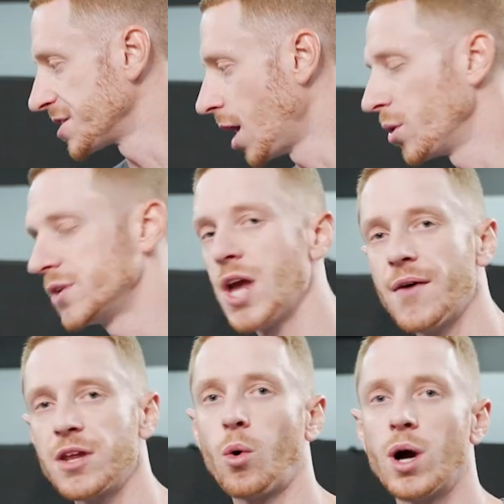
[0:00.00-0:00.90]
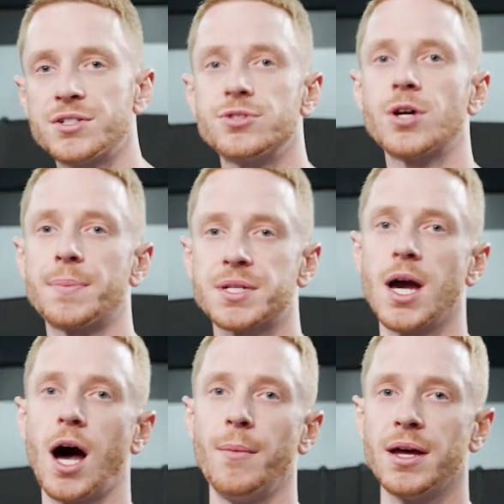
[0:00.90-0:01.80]
as always, if you have any questions, drop us a
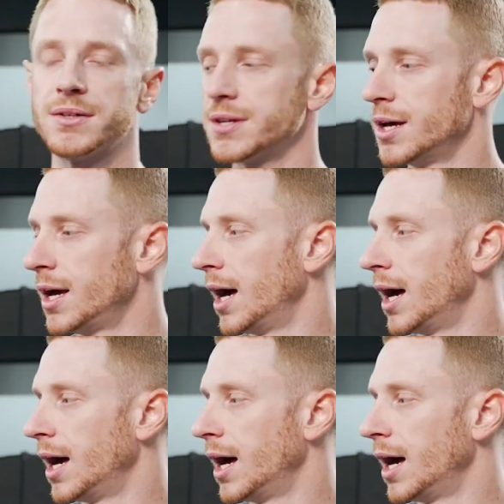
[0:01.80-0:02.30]
comment.